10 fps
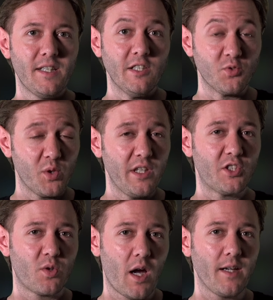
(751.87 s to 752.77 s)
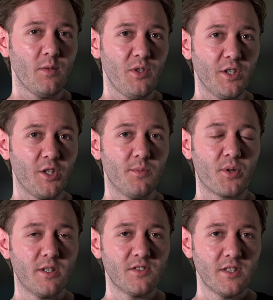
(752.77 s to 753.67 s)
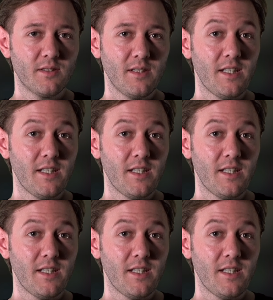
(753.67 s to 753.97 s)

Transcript: is really trying to be a good person,